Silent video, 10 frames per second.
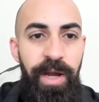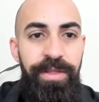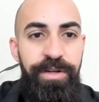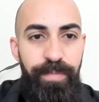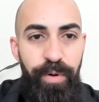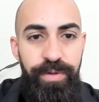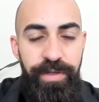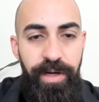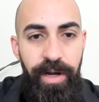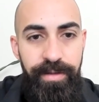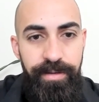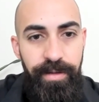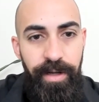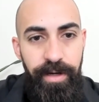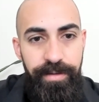And there's pros and cons to
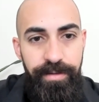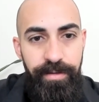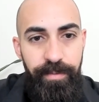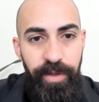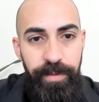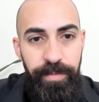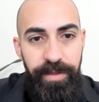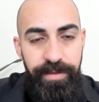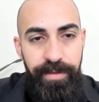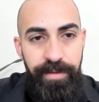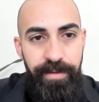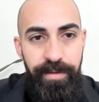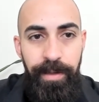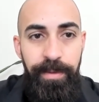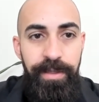that, I assume, right? Because
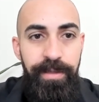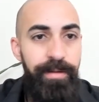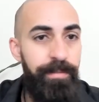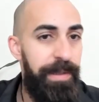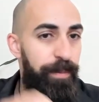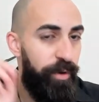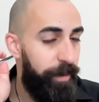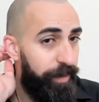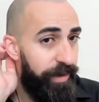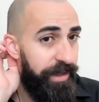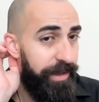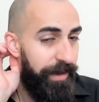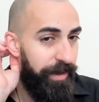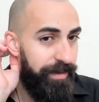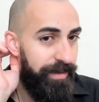I mean, people complain
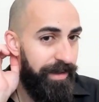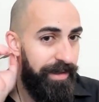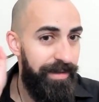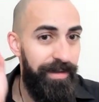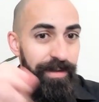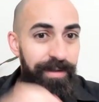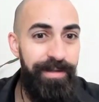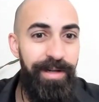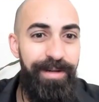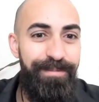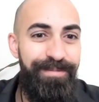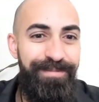about Tesla all the time.